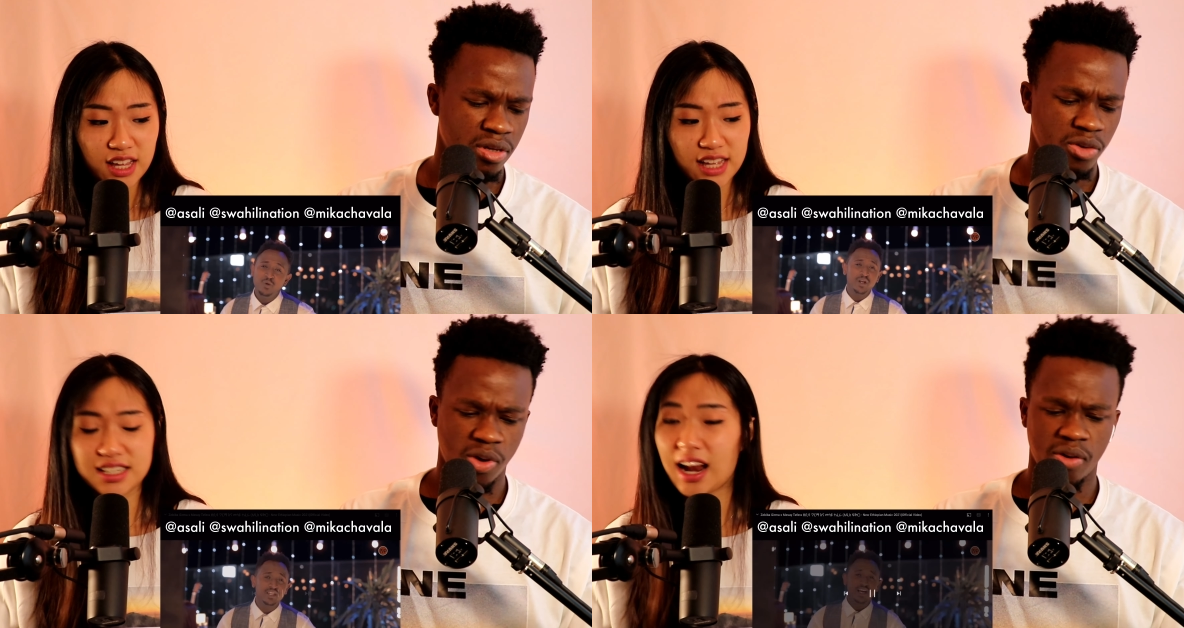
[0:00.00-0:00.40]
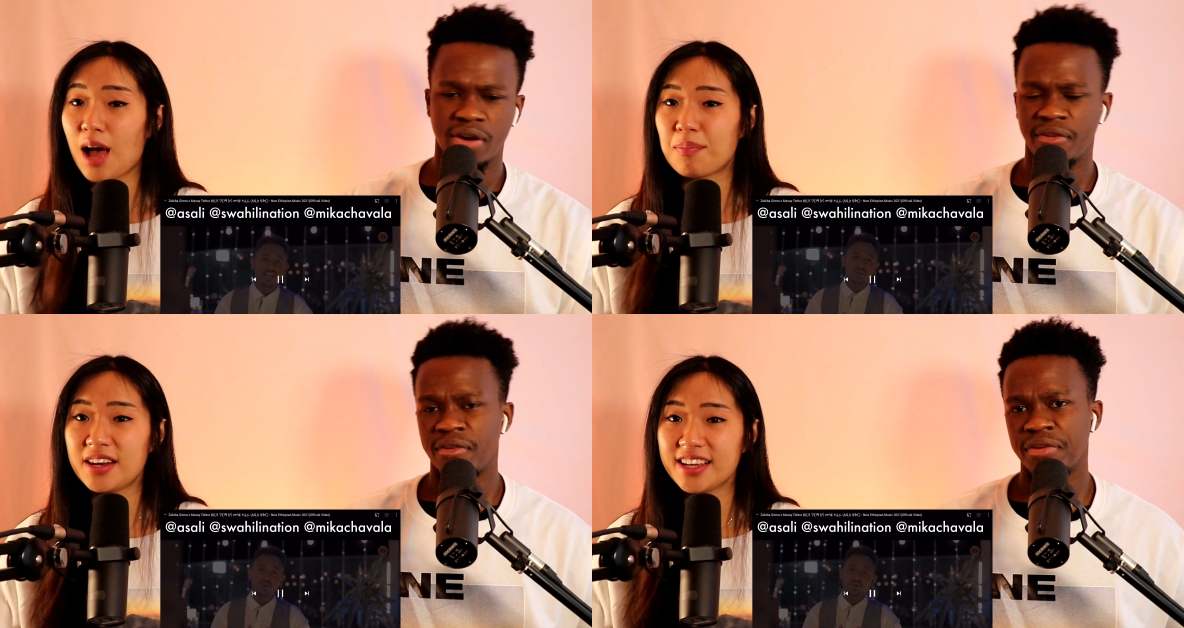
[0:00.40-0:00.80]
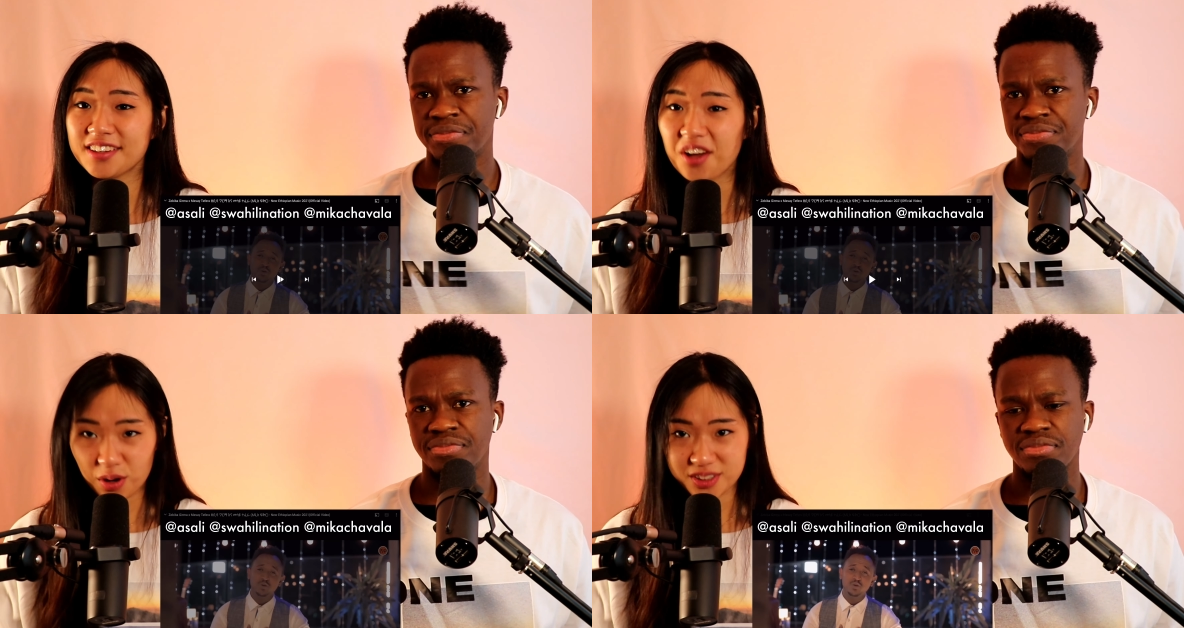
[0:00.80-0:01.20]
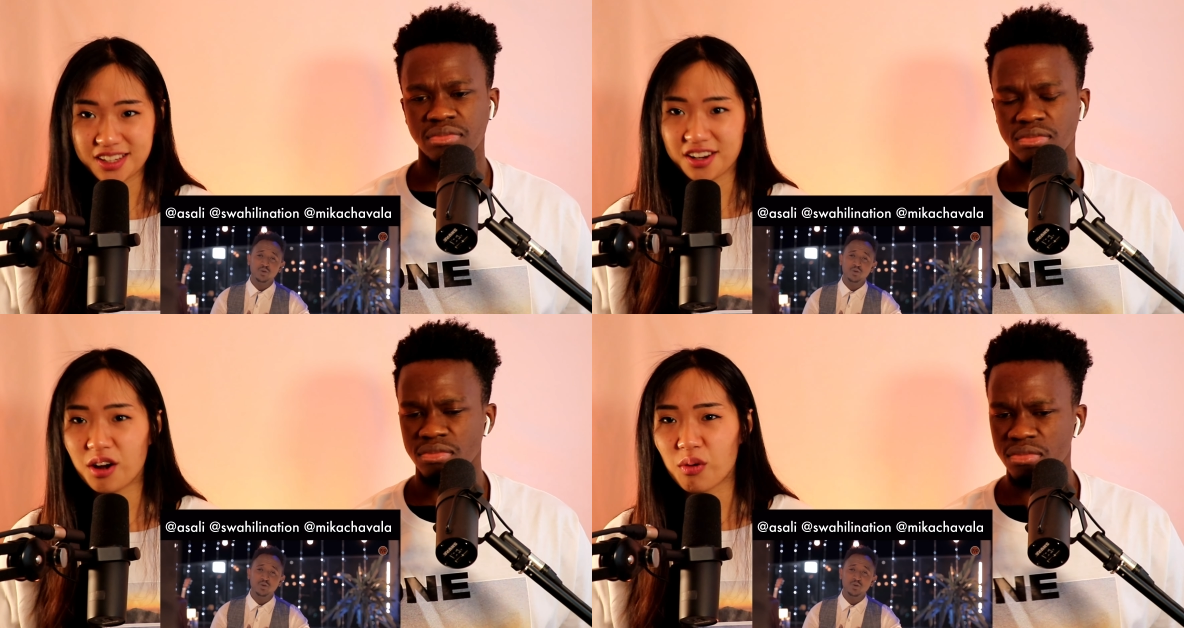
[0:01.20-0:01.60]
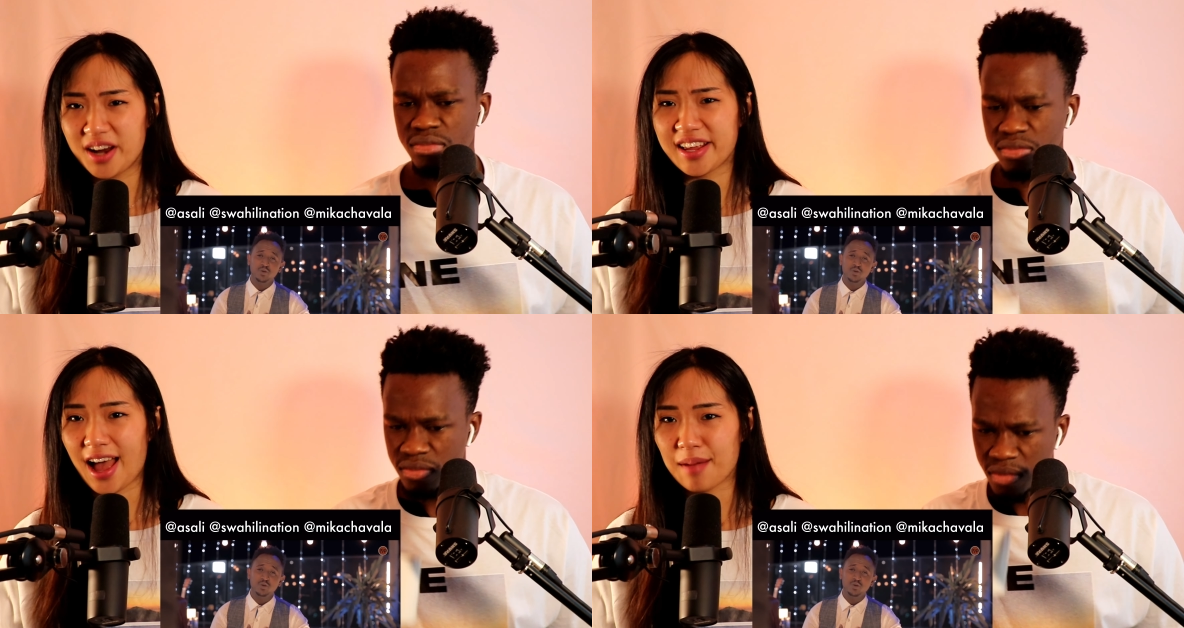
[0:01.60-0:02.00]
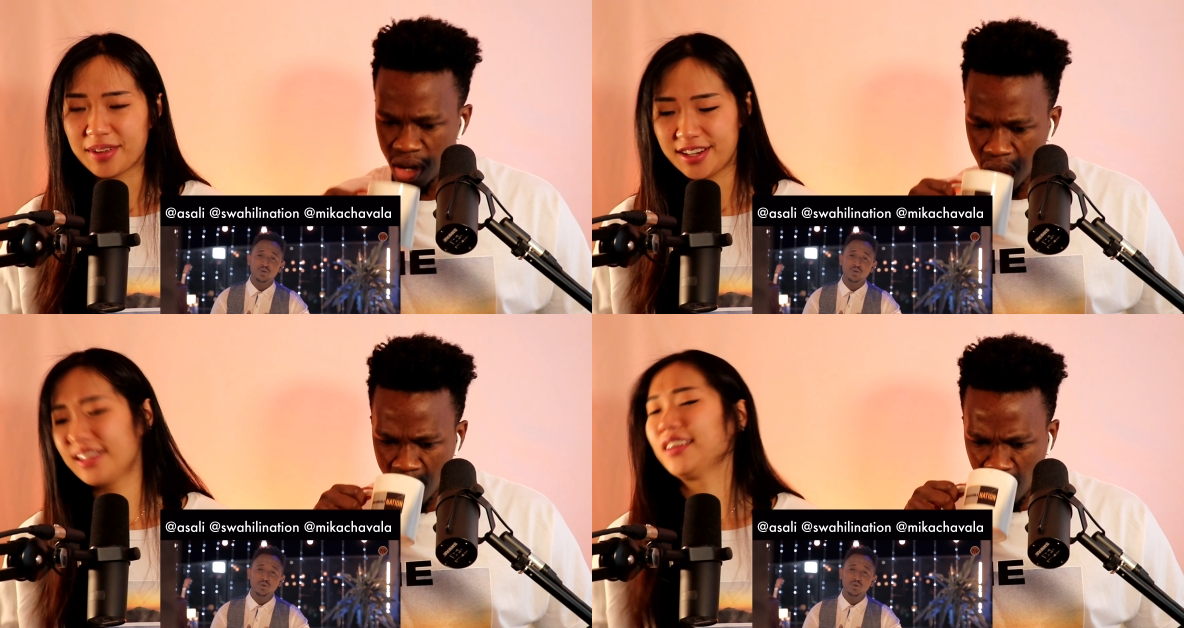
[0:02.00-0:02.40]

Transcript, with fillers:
Speaker 1: Is it happening or did it already happen?